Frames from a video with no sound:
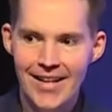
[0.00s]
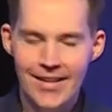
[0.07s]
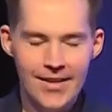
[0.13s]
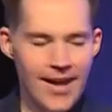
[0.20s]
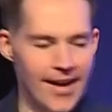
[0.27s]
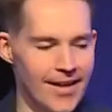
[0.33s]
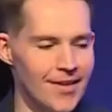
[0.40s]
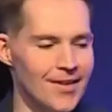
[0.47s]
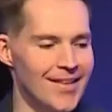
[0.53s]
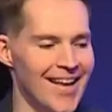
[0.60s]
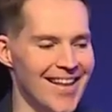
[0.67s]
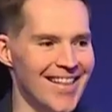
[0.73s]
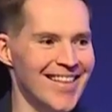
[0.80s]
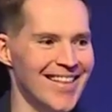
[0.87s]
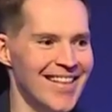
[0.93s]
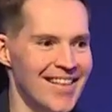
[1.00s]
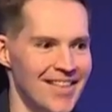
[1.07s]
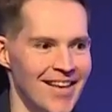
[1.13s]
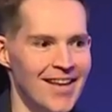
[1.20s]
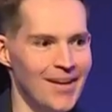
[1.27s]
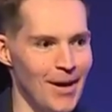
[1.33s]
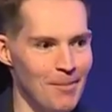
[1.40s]
Nice.
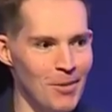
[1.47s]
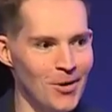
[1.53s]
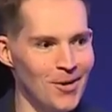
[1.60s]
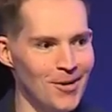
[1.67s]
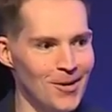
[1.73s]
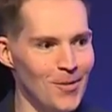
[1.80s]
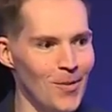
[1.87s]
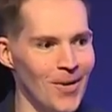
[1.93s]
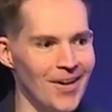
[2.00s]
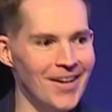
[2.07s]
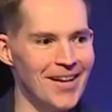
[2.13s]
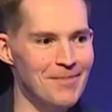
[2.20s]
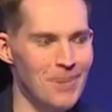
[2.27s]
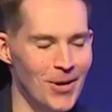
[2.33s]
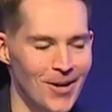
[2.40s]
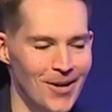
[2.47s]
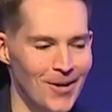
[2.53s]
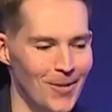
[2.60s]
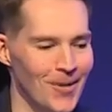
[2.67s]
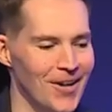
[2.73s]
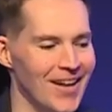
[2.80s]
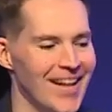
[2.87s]
See, I put her to work.
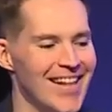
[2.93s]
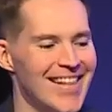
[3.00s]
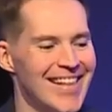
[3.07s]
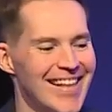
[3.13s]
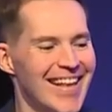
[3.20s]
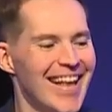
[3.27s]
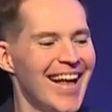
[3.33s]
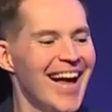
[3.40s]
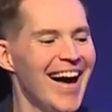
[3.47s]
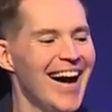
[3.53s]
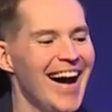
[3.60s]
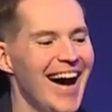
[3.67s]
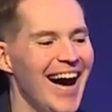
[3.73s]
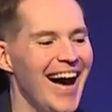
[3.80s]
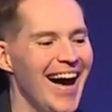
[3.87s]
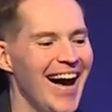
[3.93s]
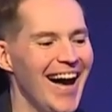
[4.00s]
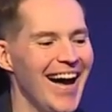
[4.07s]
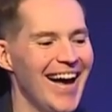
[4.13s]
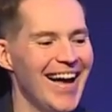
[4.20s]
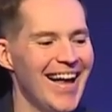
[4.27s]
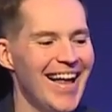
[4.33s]
Guys.
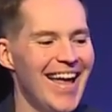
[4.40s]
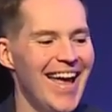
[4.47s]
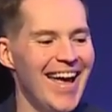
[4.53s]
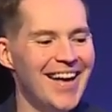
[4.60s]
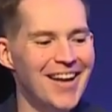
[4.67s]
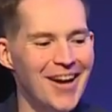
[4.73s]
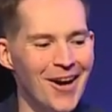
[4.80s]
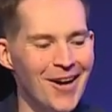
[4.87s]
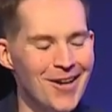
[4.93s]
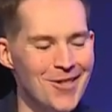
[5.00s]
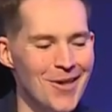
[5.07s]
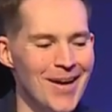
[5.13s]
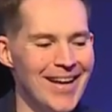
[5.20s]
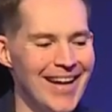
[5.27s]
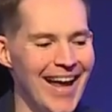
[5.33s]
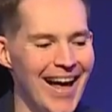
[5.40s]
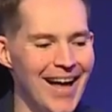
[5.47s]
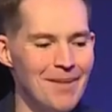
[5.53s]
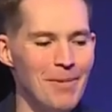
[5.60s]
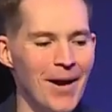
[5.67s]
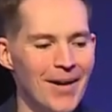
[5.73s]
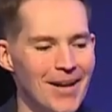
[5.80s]
Encouraging
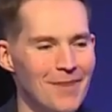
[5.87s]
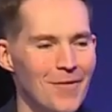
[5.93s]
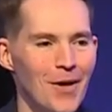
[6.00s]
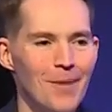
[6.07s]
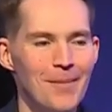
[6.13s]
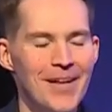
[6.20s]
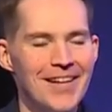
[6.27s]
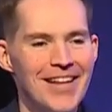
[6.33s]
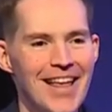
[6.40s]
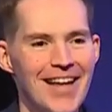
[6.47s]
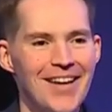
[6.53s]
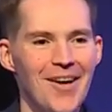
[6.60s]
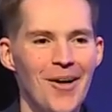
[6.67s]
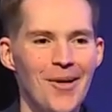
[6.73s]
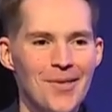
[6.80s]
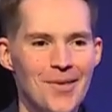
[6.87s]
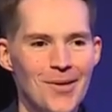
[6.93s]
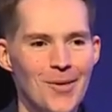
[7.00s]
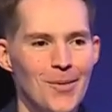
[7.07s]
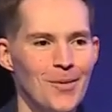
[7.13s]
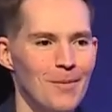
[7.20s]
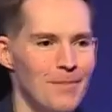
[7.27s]
parent involvement can
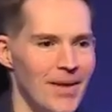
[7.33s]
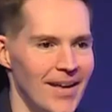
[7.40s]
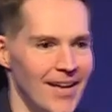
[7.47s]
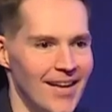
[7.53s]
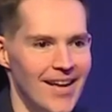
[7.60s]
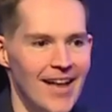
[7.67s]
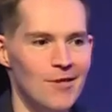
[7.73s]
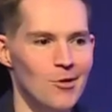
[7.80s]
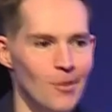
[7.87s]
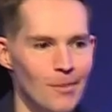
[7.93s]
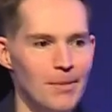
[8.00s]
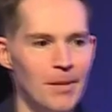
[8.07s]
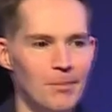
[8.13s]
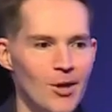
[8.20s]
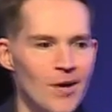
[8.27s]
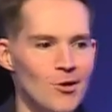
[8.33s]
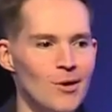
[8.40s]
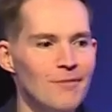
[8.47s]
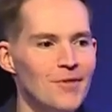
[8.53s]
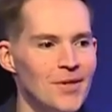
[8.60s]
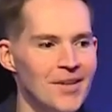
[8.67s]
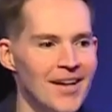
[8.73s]
also be, and she'll be
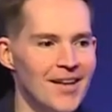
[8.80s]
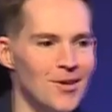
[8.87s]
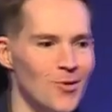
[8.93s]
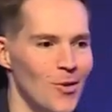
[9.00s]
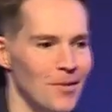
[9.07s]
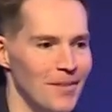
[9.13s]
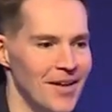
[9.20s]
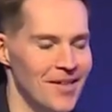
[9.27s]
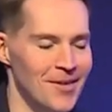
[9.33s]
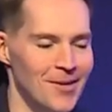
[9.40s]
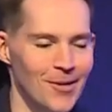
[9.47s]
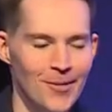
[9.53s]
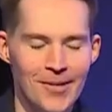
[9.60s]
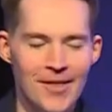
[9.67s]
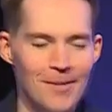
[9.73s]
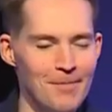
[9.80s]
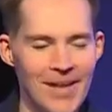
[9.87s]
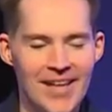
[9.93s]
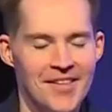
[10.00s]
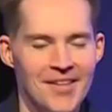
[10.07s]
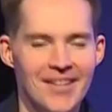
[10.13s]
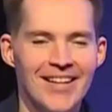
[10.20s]
blushing for the next 12 minutes too. It's
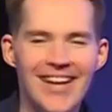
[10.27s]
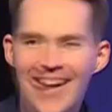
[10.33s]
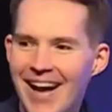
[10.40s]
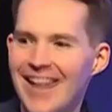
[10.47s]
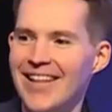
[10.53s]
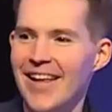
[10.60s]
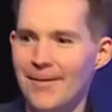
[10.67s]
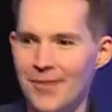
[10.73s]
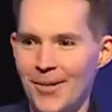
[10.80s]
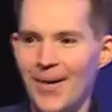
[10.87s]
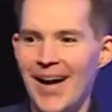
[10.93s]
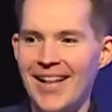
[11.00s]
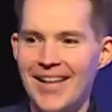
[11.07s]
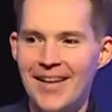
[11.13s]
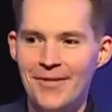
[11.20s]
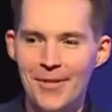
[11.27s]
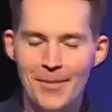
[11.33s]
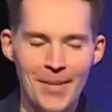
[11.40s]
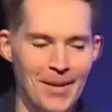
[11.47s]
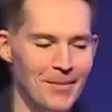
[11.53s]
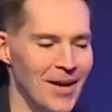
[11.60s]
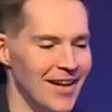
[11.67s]
amazing. I love you,
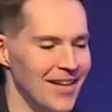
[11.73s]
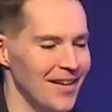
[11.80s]
Bum.